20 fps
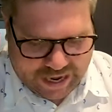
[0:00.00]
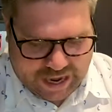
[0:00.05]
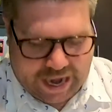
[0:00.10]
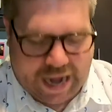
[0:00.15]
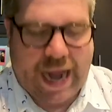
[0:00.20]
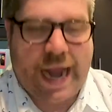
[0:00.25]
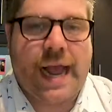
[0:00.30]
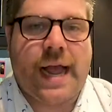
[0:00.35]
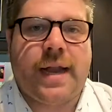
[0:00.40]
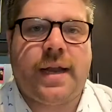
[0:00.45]

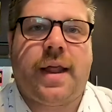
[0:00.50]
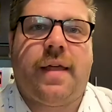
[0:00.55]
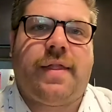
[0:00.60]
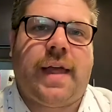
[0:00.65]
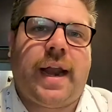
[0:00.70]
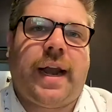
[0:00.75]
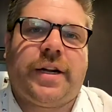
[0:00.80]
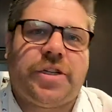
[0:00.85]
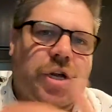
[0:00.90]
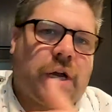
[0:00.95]
And
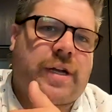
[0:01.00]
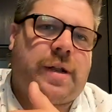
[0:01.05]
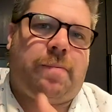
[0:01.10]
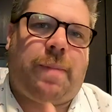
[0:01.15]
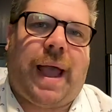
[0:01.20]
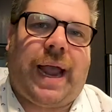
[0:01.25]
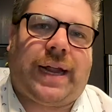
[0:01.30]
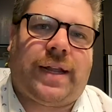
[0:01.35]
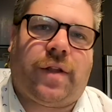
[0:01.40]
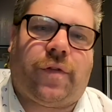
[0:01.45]
then I chucked it
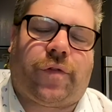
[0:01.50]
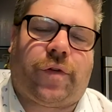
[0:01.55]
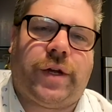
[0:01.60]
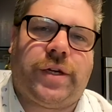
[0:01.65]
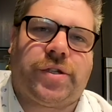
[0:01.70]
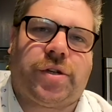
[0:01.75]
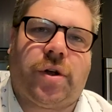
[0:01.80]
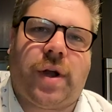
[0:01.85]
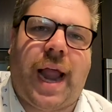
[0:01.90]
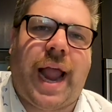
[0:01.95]
back in the
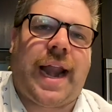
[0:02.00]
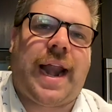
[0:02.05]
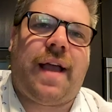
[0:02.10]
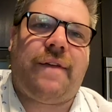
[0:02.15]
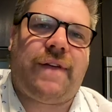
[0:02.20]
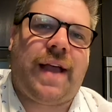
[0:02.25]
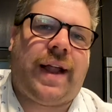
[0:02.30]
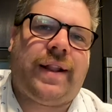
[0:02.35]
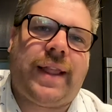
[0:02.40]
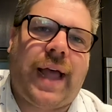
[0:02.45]
freezer, and
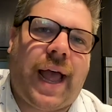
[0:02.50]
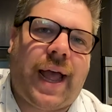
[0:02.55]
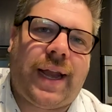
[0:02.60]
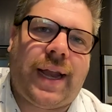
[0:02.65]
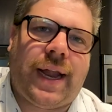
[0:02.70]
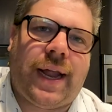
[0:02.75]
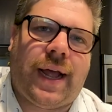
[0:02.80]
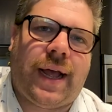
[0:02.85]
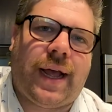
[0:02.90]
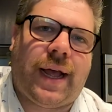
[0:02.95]
I've had
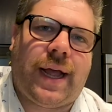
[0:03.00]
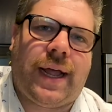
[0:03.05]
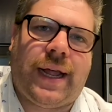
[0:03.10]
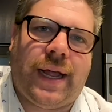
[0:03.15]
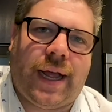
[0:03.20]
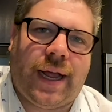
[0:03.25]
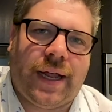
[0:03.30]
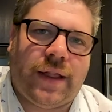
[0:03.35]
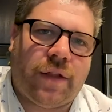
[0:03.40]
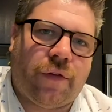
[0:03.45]
that
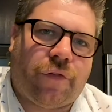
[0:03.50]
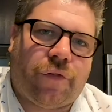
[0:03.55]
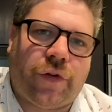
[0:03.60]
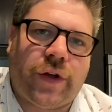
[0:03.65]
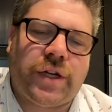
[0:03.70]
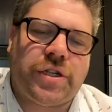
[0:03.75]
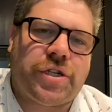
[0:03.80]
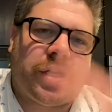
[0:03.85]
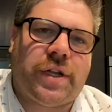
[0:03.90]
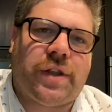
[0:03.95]
in the
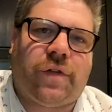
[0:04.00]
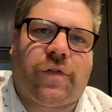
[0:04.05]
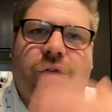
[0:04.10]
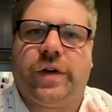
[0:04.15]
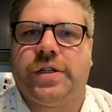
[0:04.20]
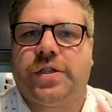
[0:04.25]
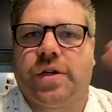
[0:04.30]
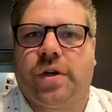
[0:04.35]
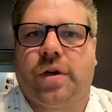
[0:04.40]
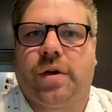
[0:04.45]
fridge and in the
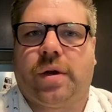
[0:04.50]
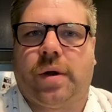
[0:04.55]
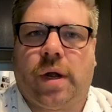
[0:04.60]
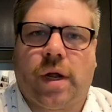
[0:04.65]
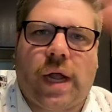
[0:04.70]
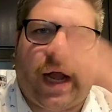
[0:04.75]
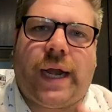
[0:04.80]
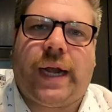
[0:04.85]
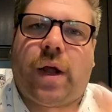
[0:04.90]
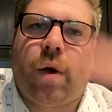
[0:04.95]
freezer
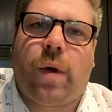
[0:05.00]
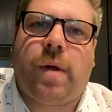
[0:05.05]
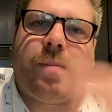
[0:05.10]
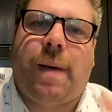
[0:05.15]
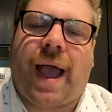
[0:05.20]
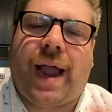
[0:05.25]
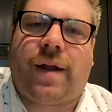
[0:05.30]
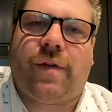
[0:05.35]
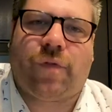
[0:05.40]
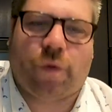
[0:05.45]
kind of going
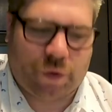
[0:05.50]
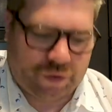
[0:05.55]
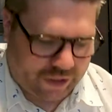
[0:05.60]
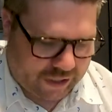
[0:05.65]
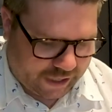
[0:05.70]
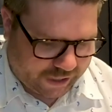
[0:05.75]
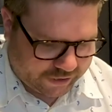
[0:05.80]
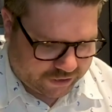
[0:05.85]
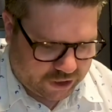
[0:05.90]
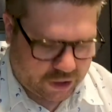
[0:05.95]
back and forth to
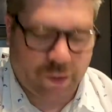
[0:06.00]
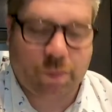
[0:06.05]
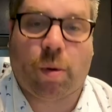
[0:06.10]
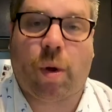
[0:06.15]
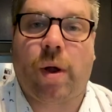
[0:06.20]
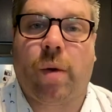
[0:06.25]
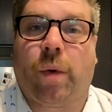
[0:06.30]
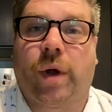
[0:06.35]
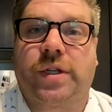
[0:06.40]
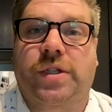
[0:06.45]
get it to the
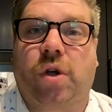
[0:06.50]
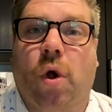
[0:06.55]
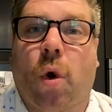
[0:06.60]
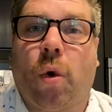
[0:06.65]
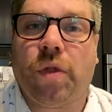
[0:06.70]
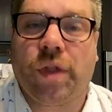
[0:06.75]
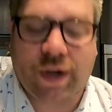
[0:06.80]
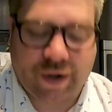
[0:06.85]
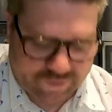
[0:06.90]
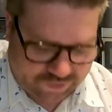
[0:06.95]
point where it's
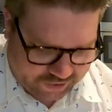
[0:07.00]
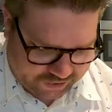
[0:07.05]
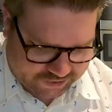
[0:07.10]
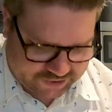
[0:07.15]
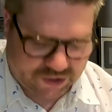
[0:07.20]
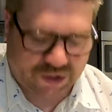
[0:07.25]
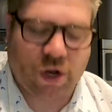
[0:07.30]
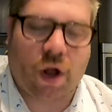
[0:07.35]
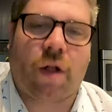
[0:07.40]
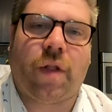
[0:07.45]
cold enough that it's
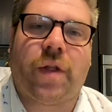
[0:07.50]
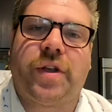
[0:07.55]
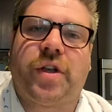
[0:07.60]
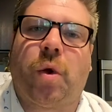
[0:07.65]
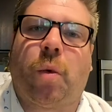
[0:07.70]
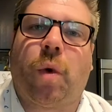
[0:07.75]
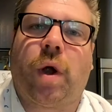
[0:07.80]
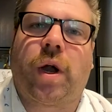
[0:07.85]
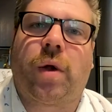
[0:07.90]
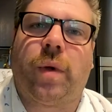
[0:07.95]
solid to
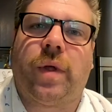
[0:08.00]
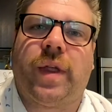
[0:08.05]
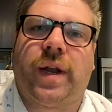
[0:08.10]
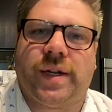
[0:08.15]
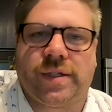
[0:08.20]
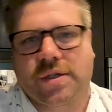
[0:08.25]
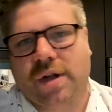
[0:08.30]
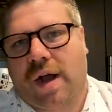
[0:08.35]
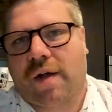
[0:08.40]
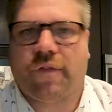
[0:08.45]
work with and
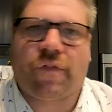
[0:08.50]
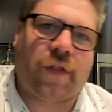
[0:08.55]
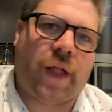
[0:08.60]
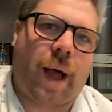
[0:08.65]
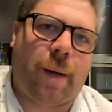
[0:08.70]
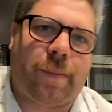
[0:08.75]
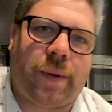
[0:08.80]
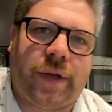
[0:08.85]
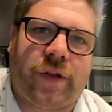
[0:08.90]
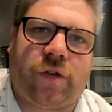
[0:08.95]
it's not
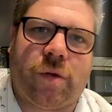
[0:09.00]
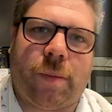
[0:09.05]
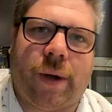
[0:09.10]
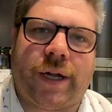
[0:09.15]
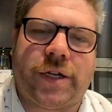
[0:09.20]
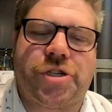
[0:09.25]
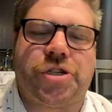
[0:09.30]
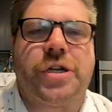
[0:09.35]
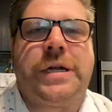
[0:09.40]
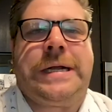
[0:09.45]
floppy too
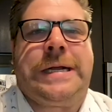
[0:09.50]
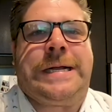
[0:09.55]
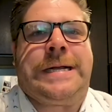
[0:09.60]
much,